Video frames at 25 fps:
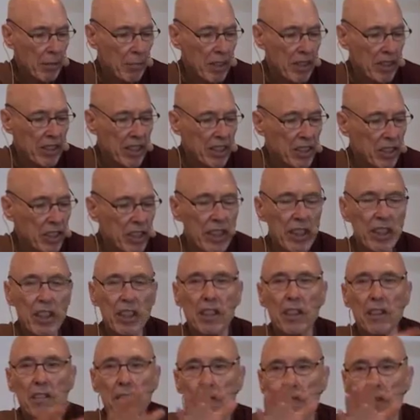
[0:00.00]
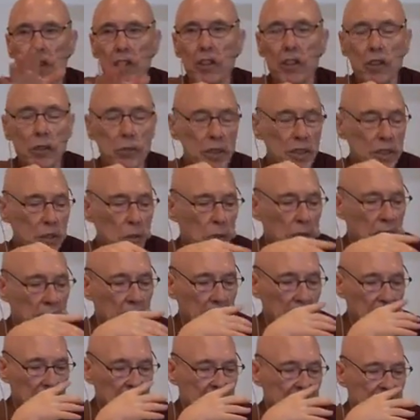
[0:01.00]
additional virtuous
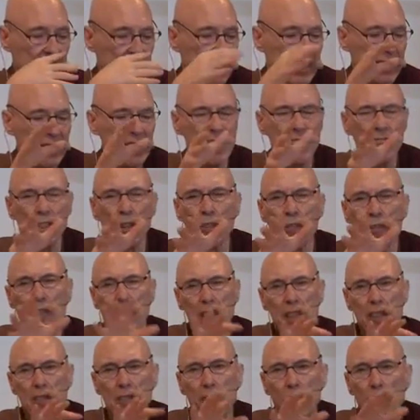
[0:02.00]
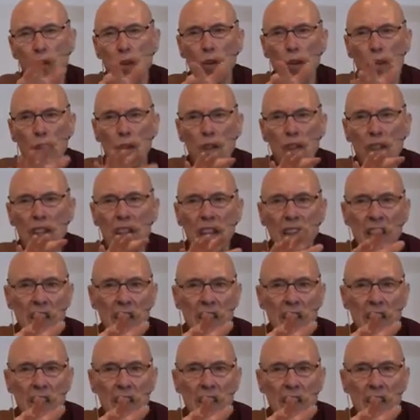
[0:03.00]
qualities that don't really fall